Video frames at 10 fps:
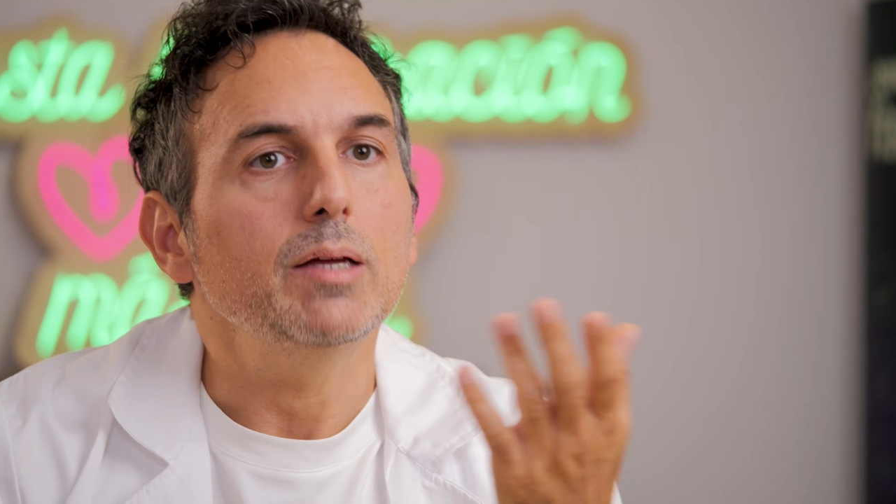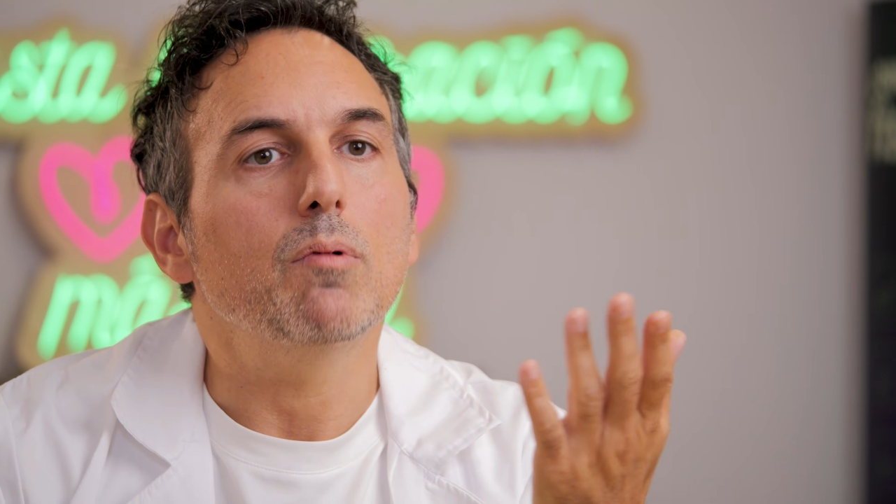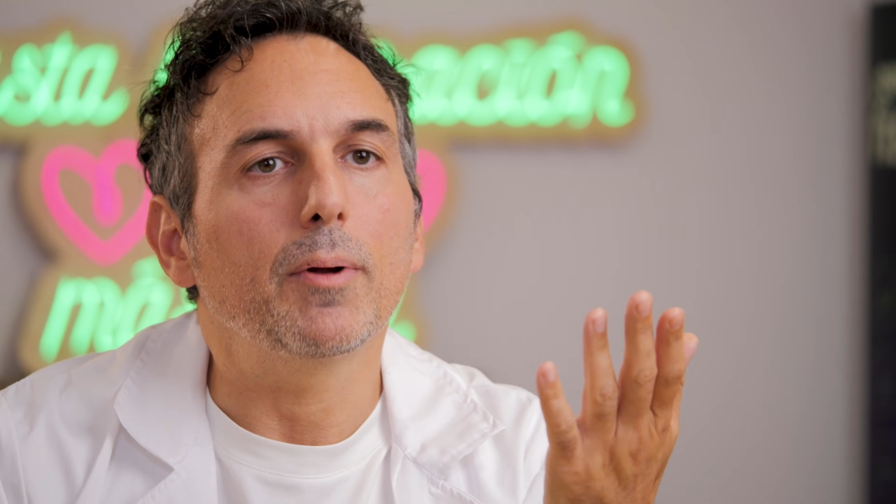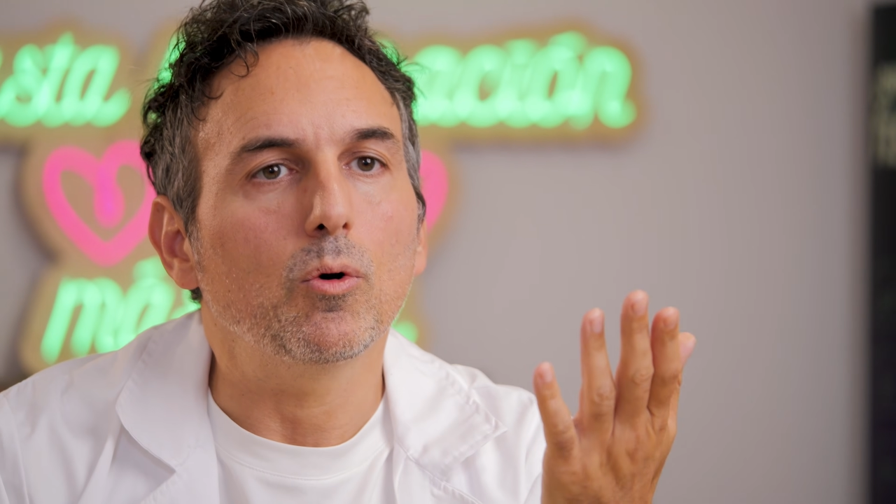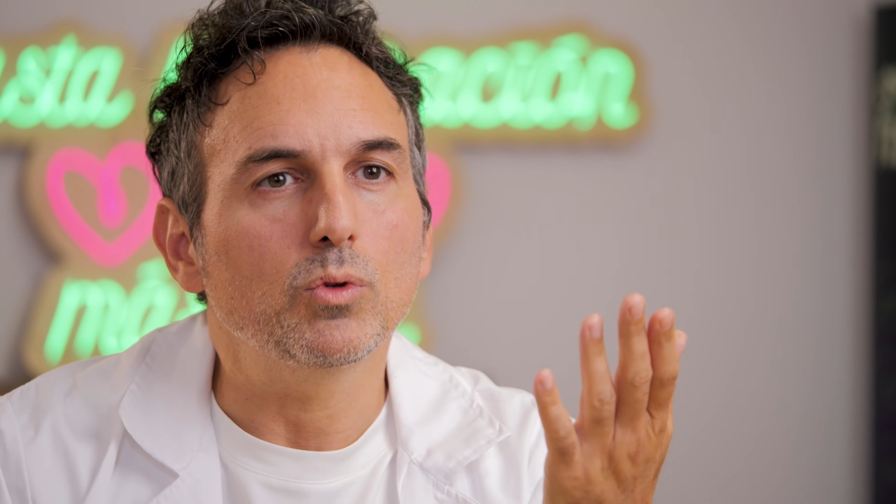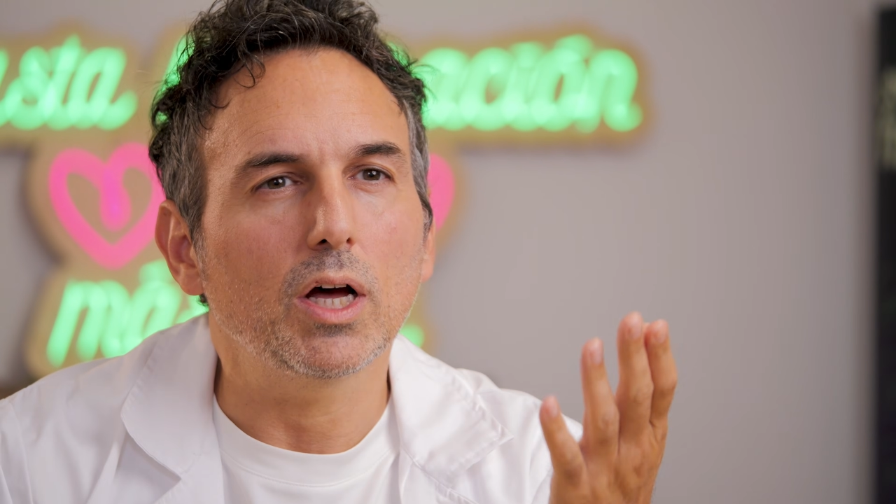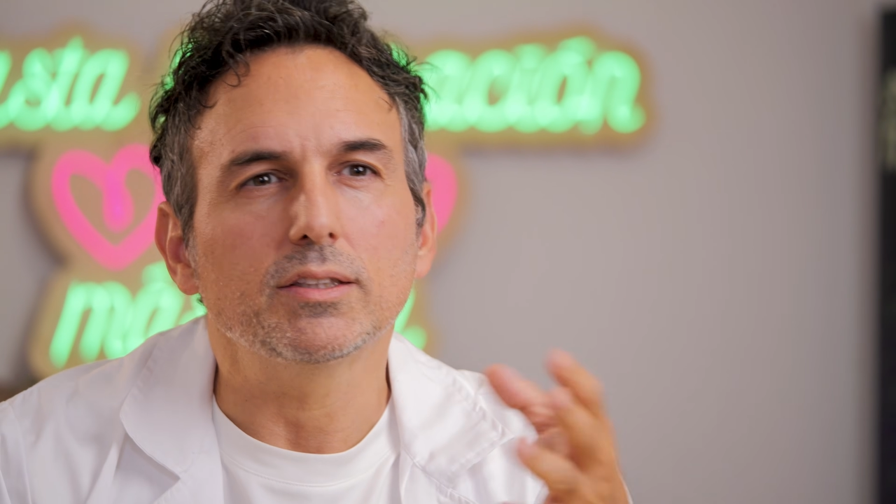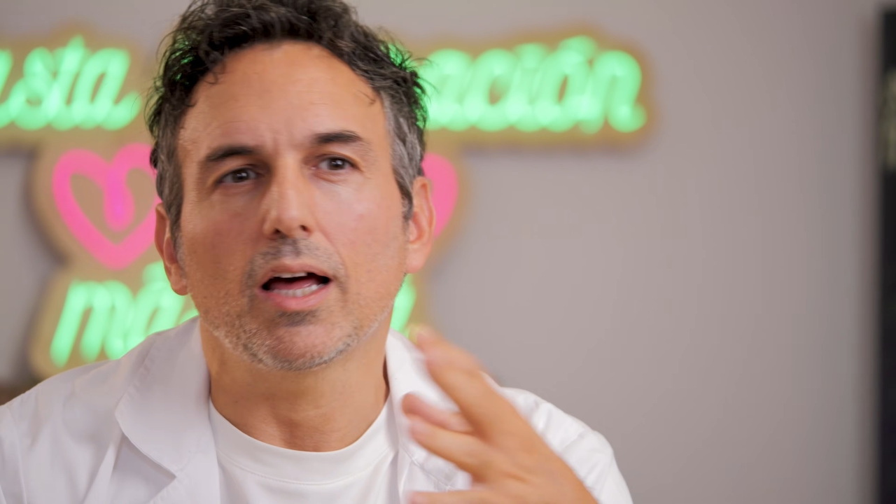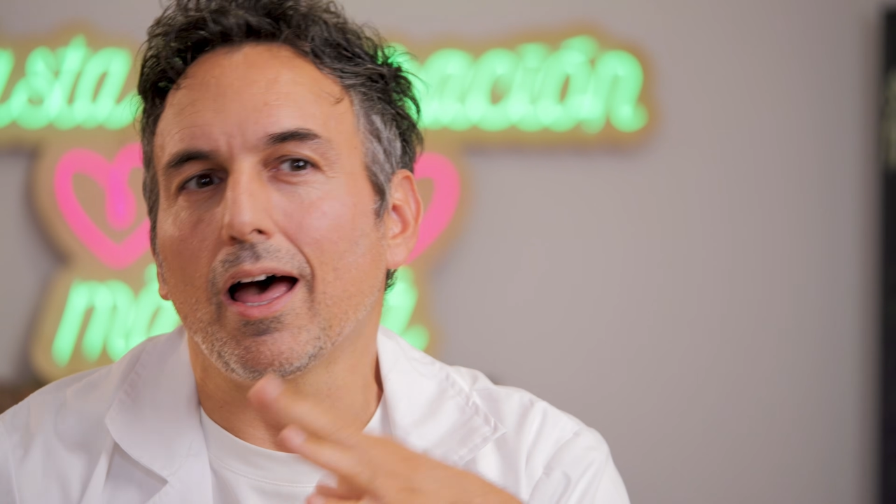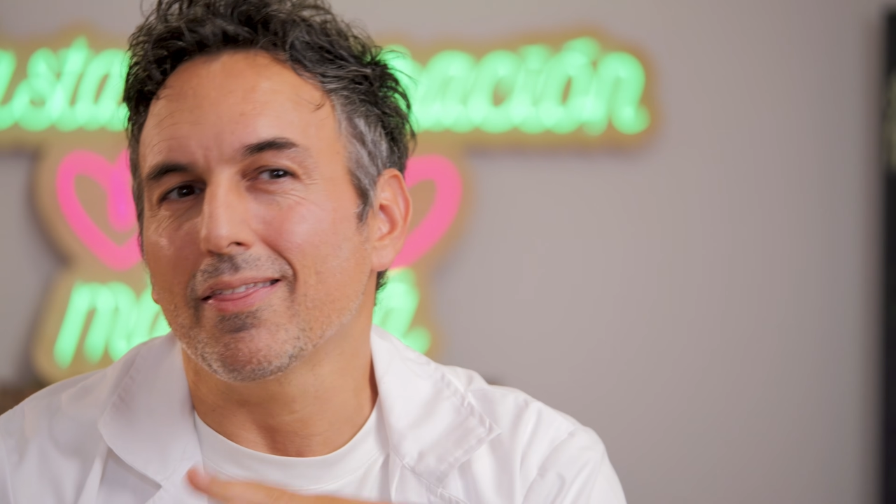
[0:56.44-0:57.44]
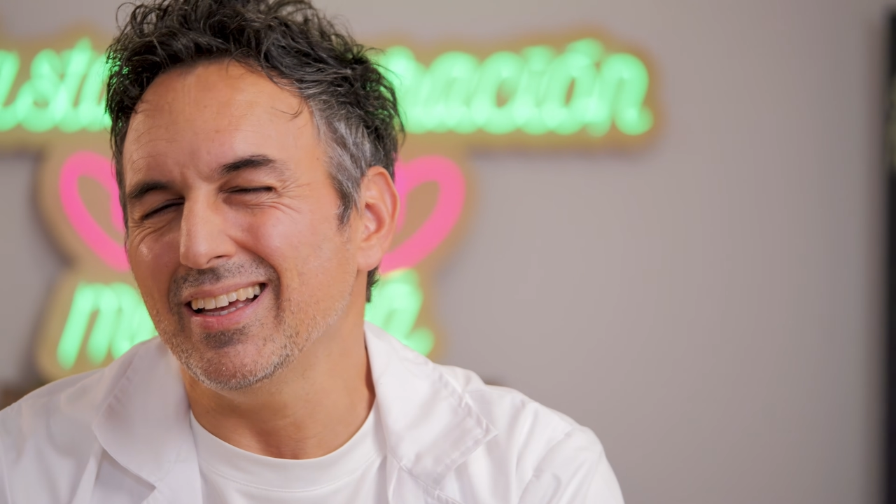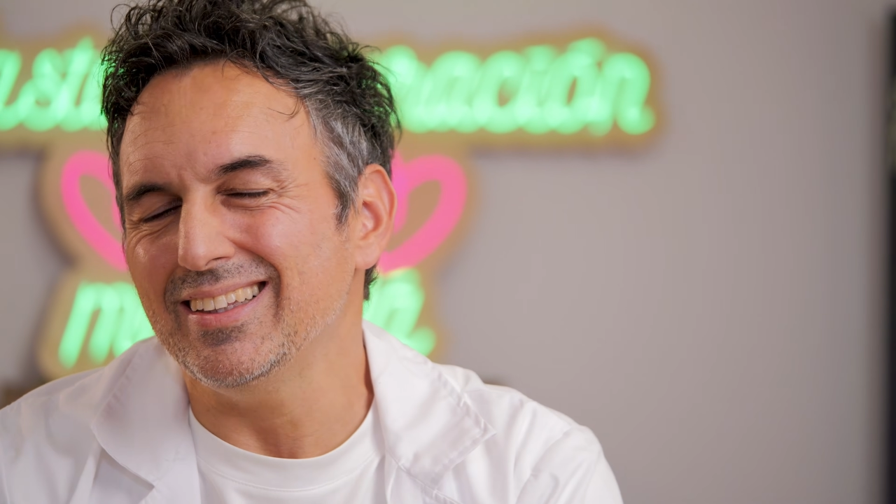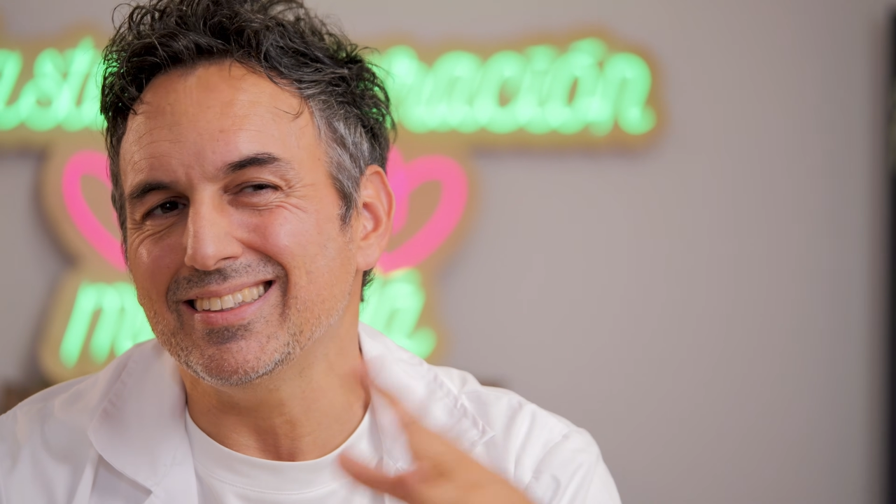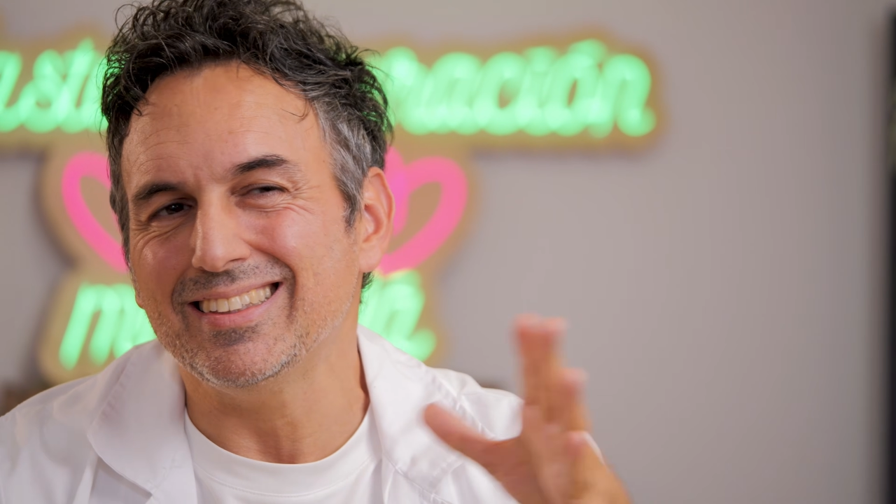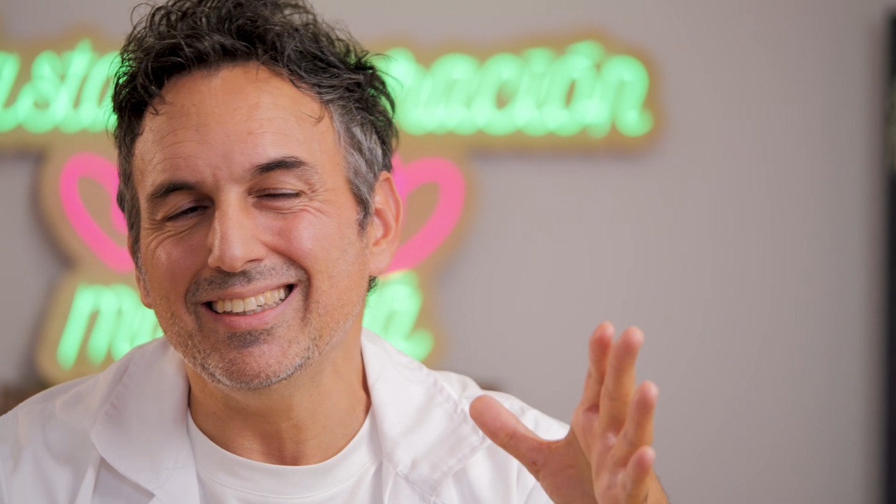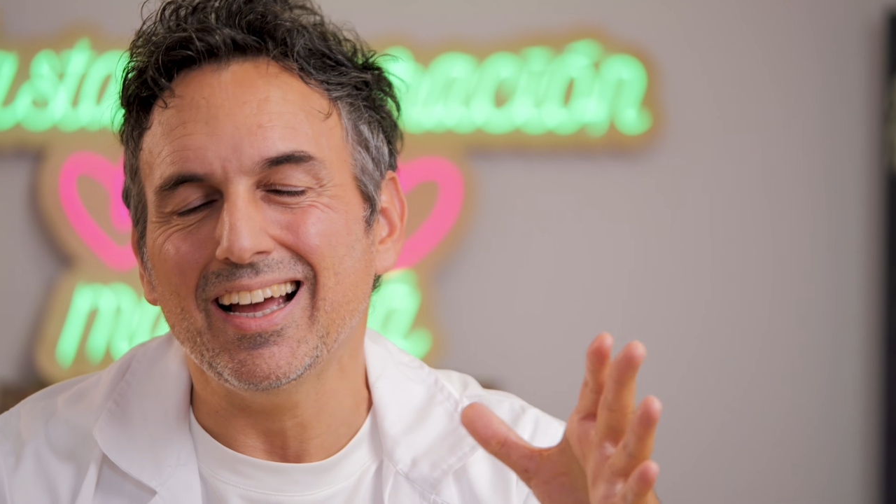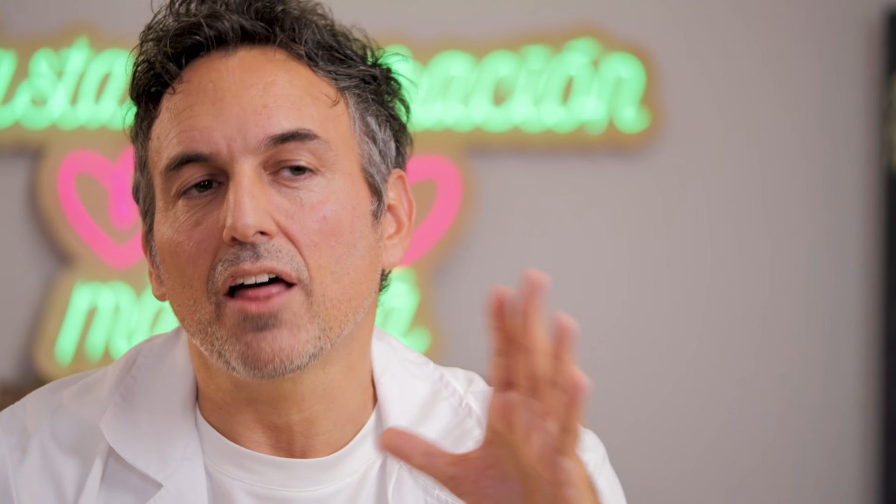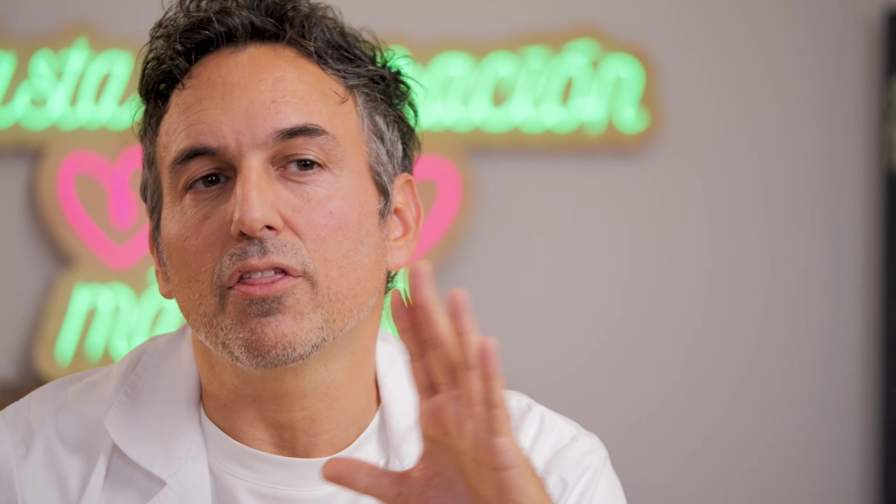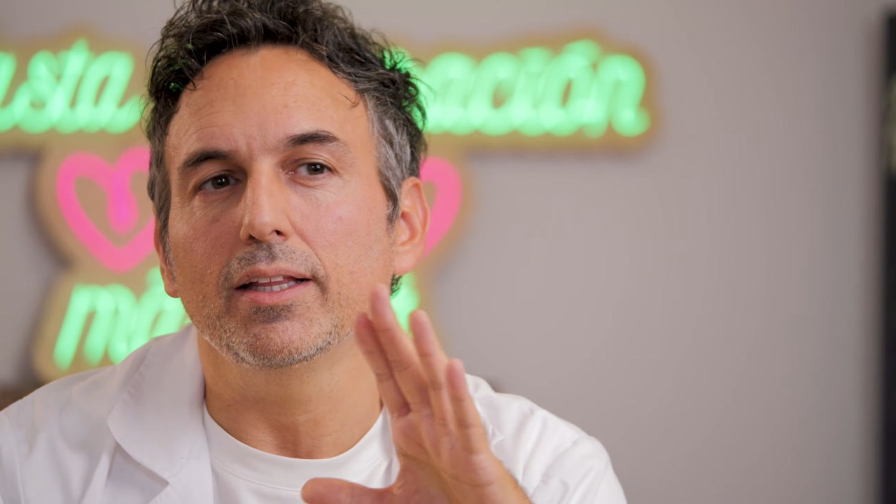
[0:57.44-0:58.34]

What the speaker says: You may question whether to use oil or not.